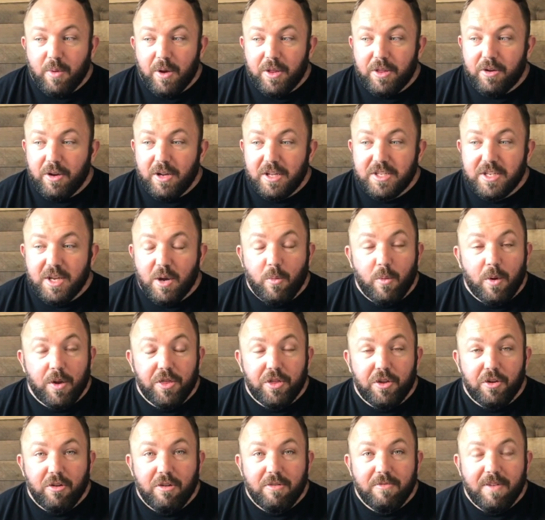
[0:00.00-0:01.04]
whether it's at
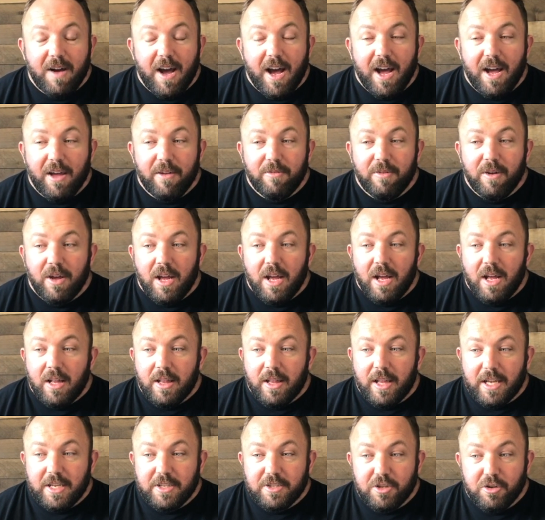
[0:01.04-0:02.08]
135
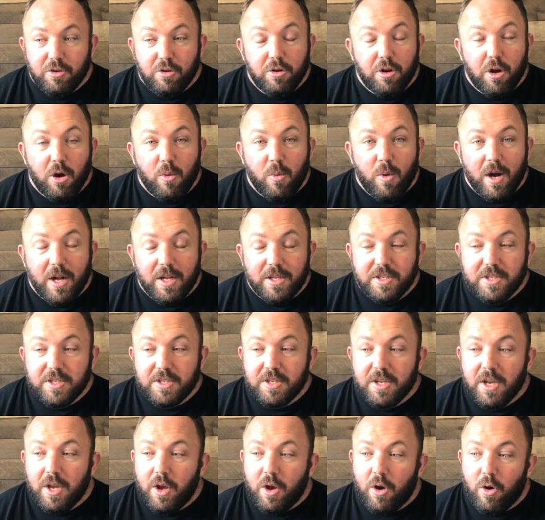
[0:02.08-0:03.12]
like Cejudo
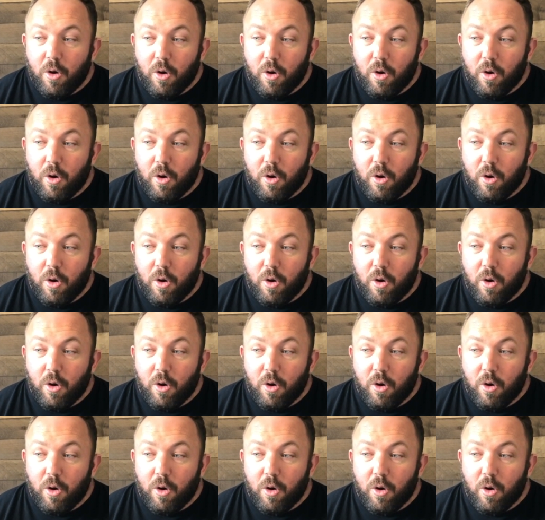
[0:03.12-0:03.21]
wants